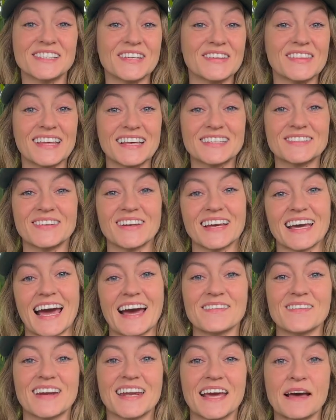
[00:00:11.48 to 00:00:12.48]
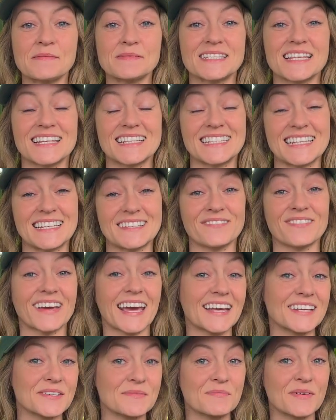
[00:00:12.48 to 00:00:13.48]
two things we look at when it comes to the
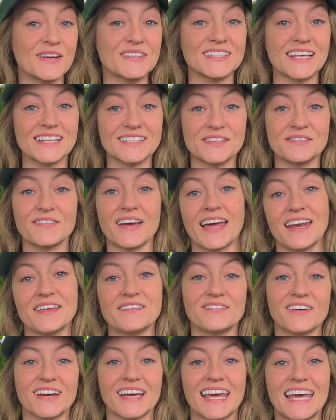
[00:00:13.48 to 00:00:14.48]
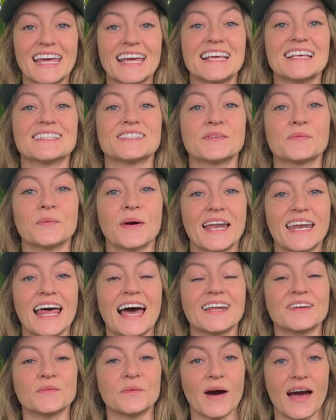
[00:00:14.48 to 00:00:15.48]
identification process of any fungi is the when
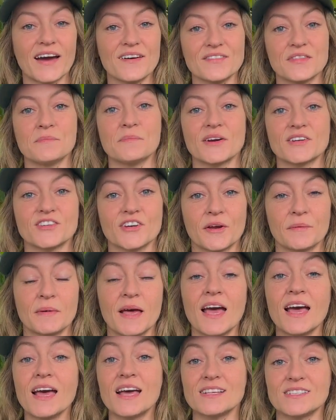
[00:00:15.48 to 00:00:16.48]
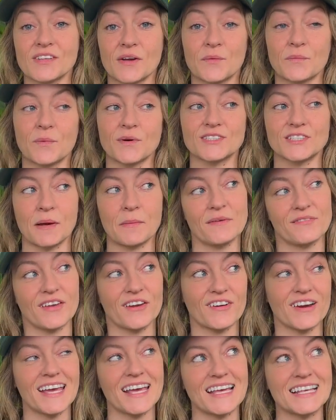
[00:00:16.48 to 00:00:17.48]
and where of the mushroom. So what time of
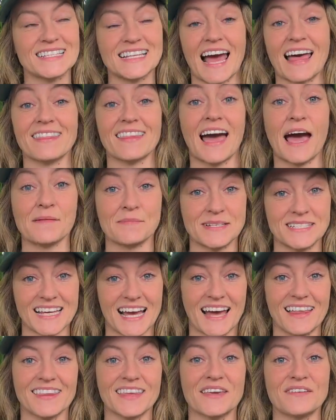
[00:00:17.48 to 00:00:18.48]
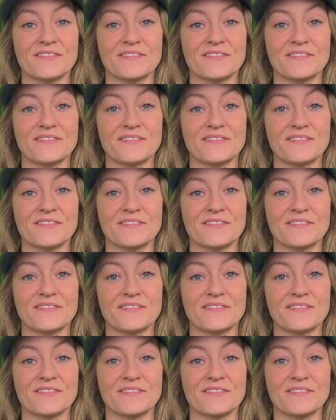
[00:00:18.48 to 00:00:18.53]
year it is and the habitat that you